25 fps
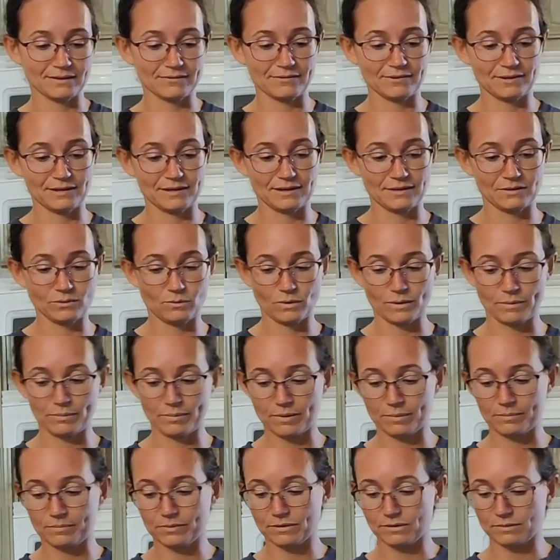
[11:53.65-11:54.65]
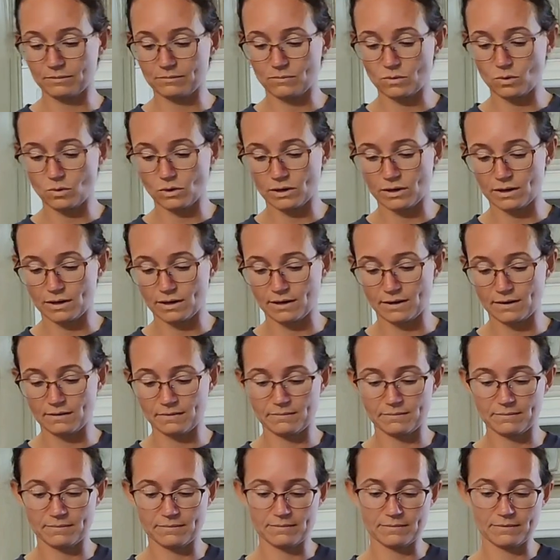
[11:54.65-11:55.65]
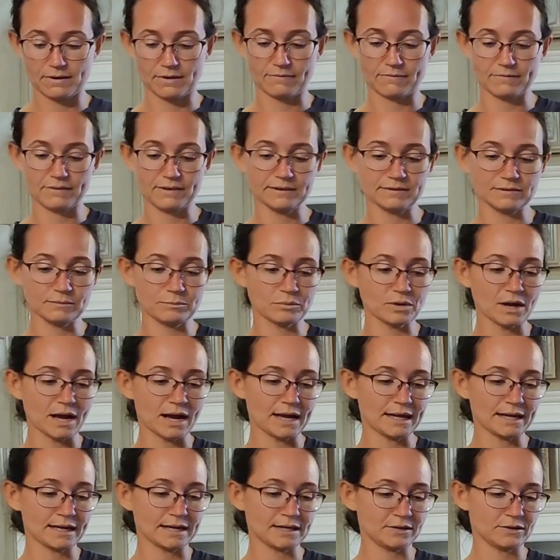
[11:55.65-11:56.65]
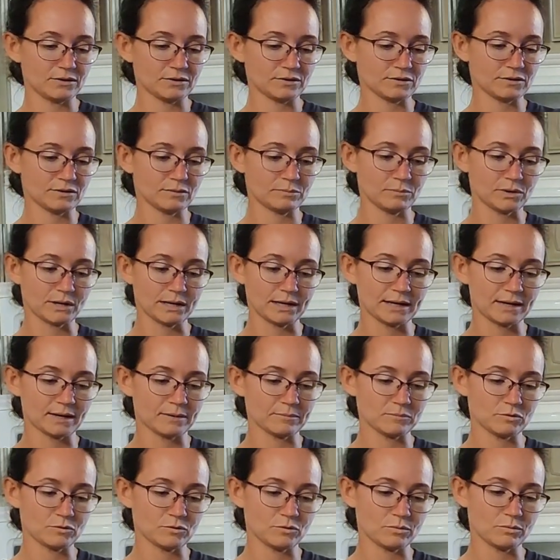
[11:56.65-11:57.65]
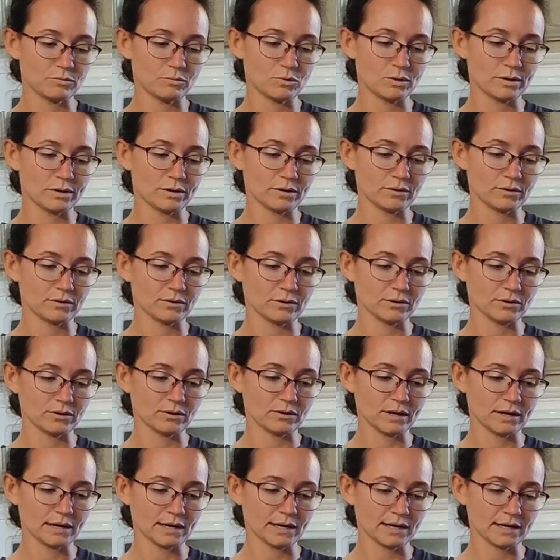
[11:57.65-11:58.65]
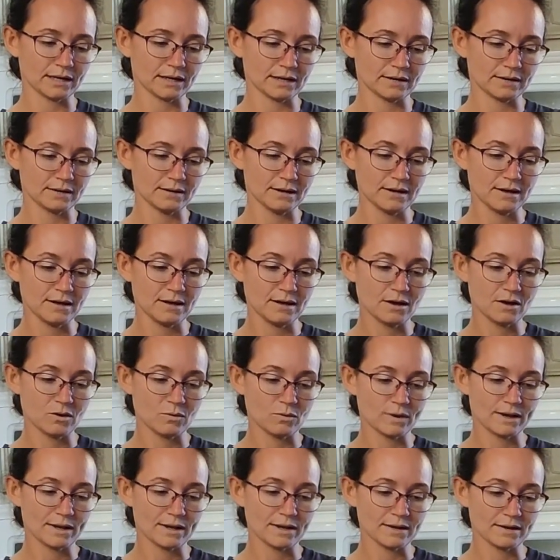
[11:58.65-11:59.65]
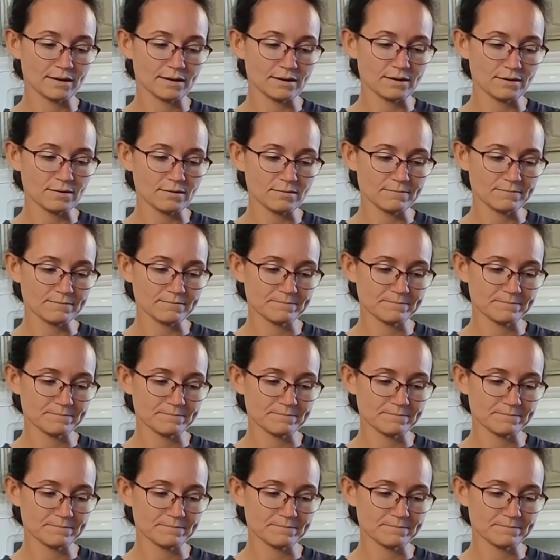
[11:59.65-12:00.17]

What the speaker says: If you need to whip up some more of this brine, you just bring it up to a boil real quick and away you go.